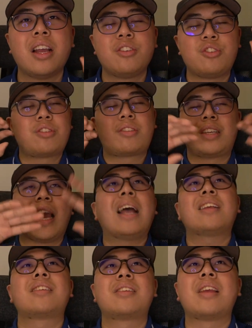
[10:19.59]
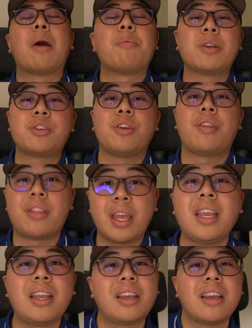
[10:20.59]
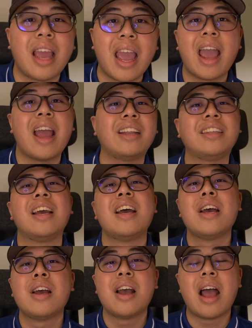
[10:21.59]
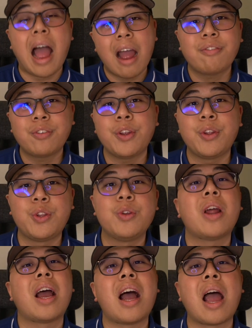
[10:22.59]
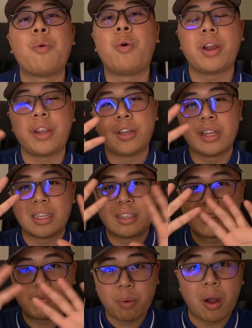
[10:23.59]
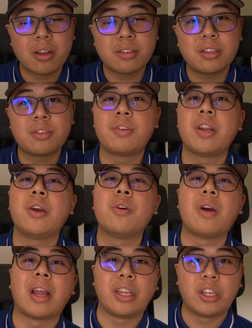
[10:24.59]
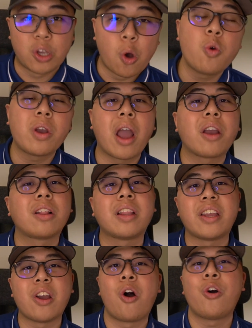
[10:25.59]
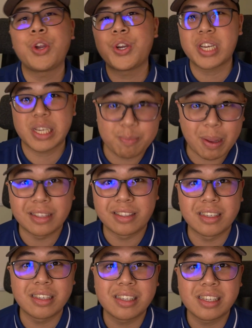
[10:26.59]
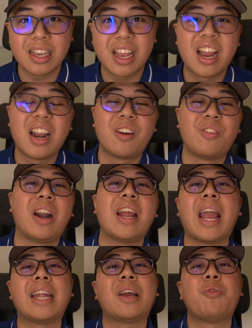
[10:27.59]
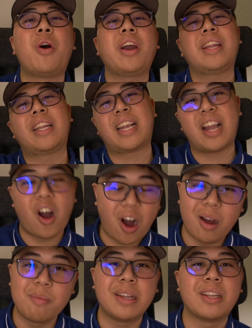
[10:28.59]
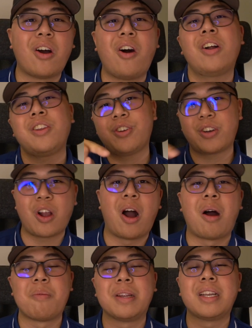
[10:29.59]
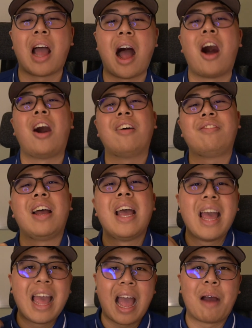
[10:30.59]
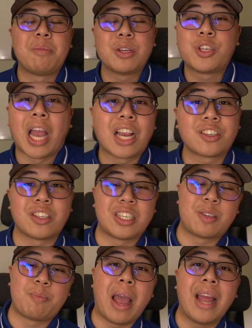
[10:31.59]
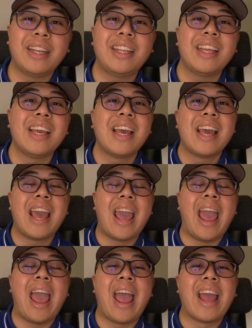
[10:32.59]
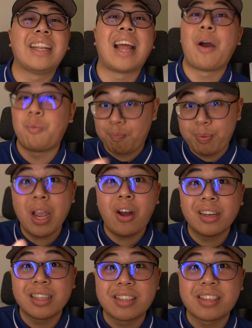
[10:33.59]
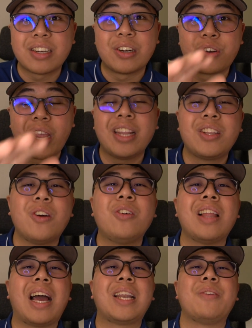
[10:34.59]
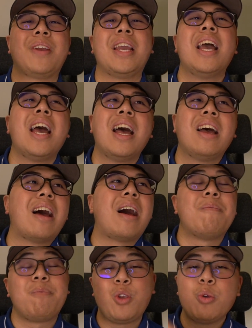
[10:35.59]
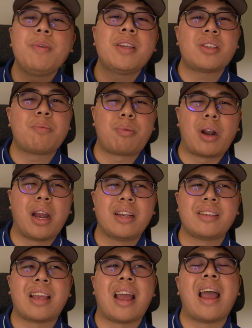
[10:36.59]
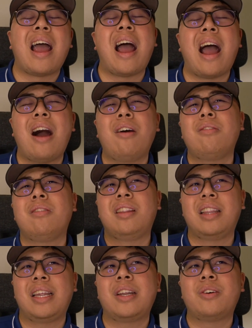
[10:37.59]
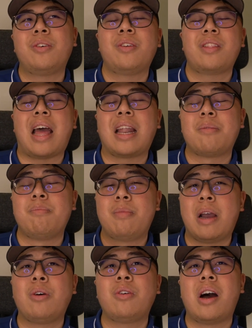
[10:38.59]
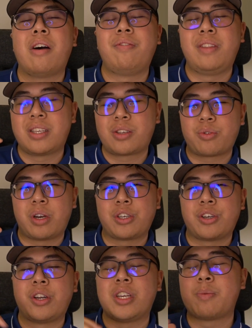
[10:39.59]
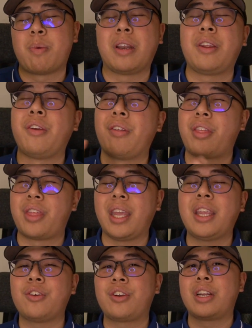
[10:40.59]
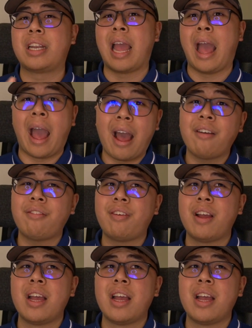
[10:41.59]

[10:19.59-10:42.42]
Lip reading: Just guess how much you think, and after you do that, I want you to pause this video and go calculate all your expenses, right? And I want you to comment on your comment of how much you actually spend. And I'll be honest here, okay? Don't lie to me. You'd be surprised at how little that amount of discretionary spending you think you're gonna have